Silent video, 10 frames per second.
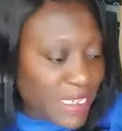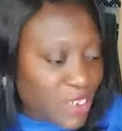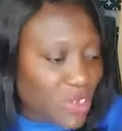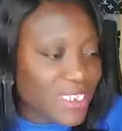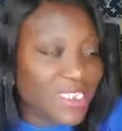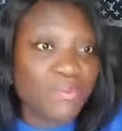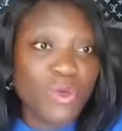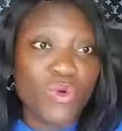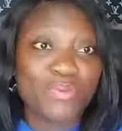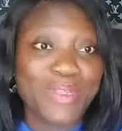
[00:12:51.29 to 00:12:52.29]
Please just give
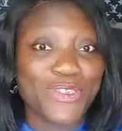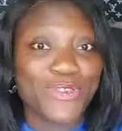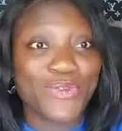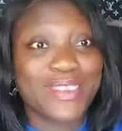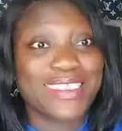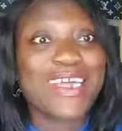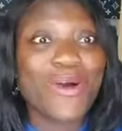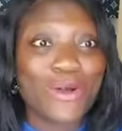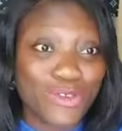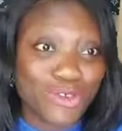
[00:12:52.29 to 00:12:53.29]
me 1
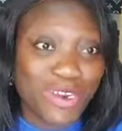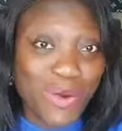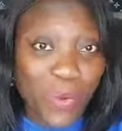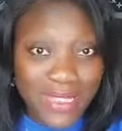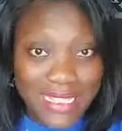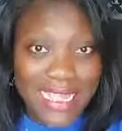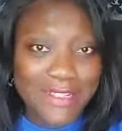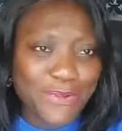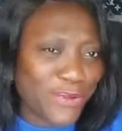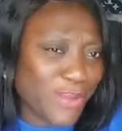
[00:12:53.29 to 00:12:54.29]
second to drink
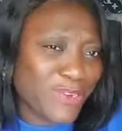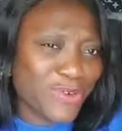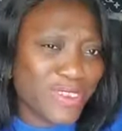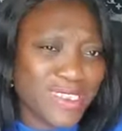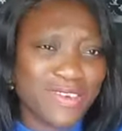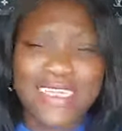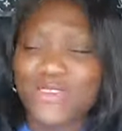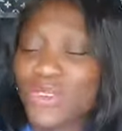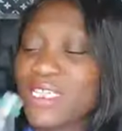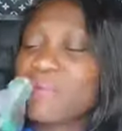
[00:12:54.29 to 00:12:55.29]
water. I don't know, my throat is dry
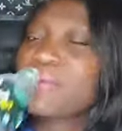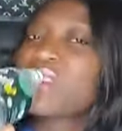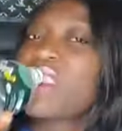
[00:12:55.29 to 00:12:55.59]
today.